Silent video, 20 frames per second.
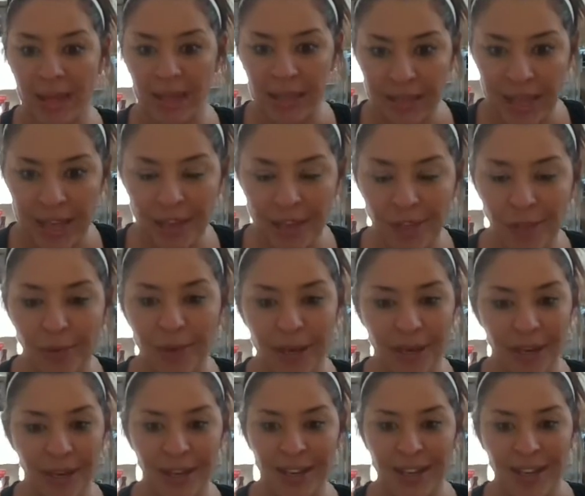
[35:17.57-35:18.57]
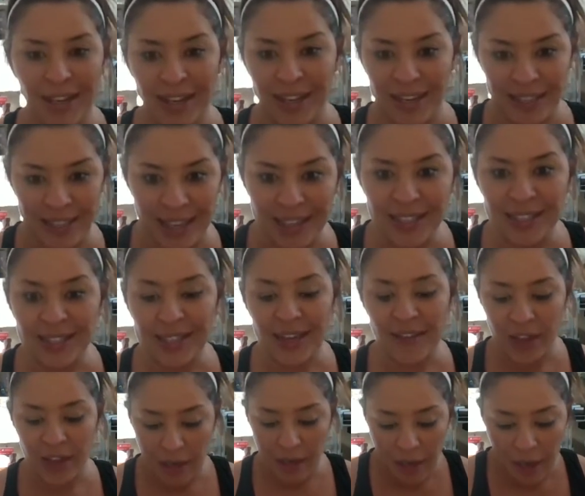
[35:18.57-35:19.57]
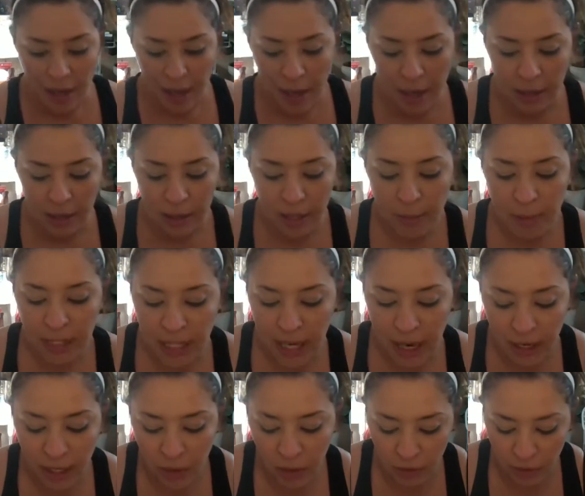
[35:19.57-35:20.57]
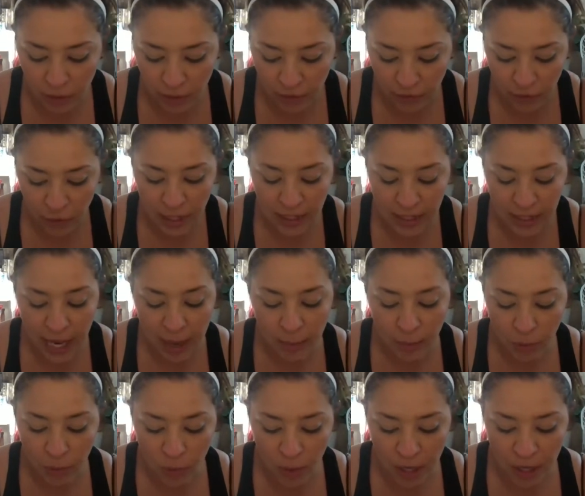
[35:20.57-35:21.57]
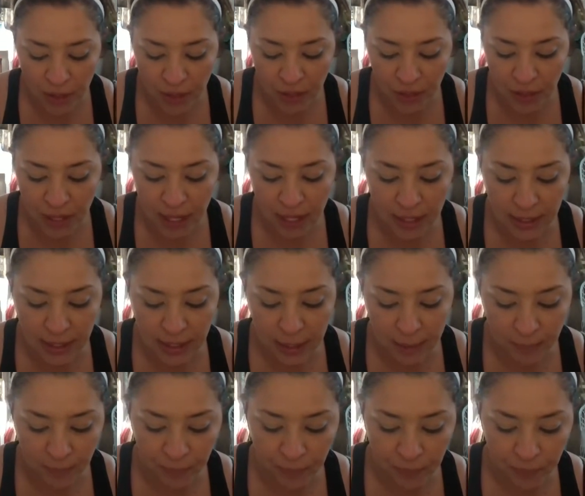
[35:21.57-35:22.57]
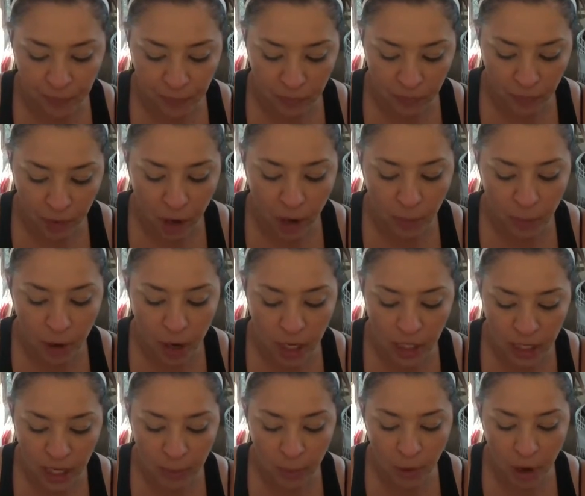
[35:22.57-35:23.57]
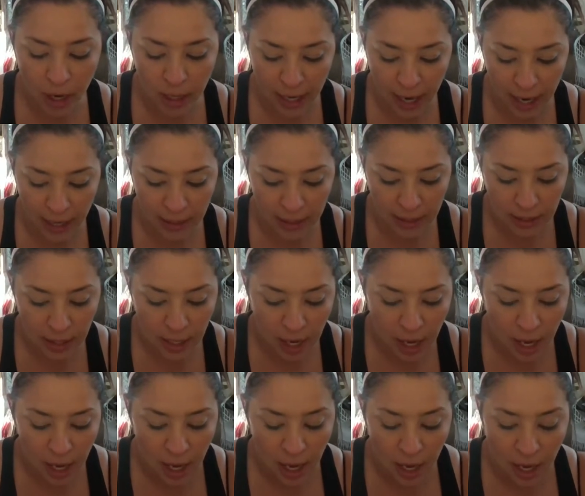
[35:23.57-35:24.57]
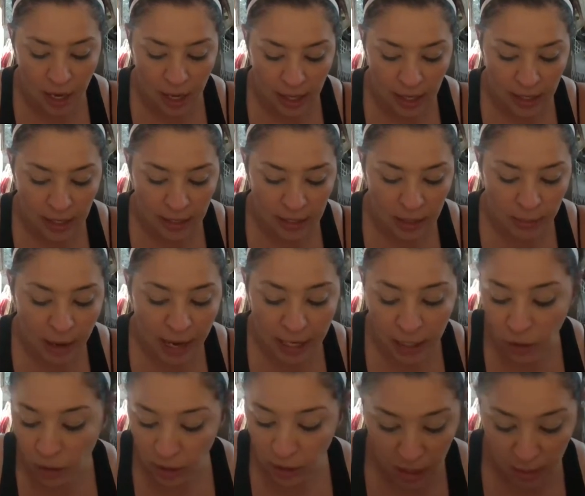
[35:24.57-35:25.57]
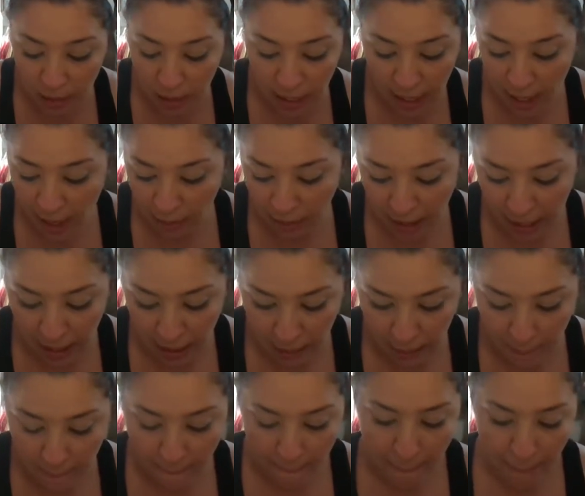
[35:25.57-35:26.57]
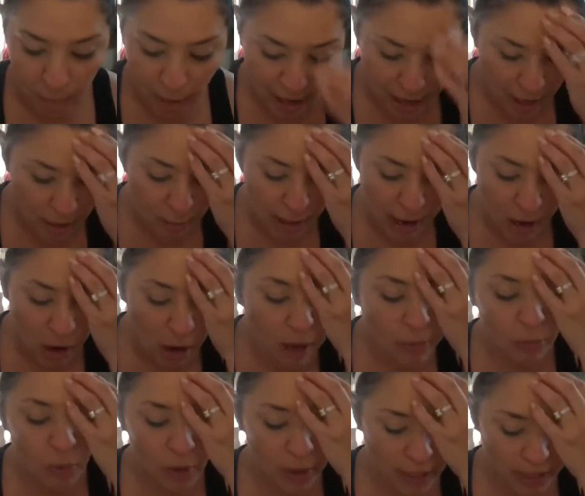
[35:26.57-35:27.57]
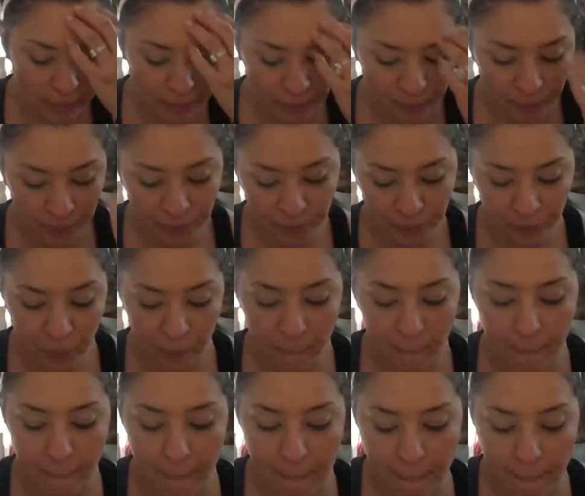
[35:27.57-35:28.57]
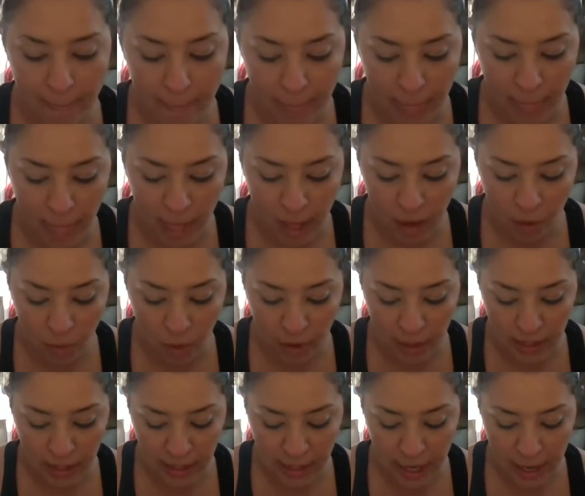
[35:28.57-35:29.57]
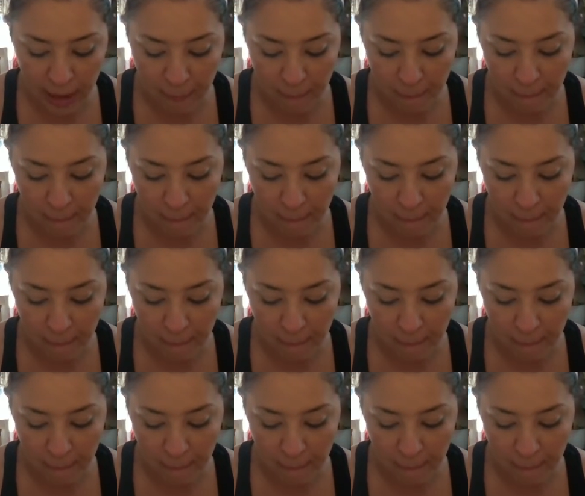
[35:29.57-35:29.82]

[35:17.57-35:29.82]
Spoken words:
day 3, day 7. Let me tell you, for example, one of the things on Project Broadcast is my New Teamie campaign, right? My onboarding. Where is it at?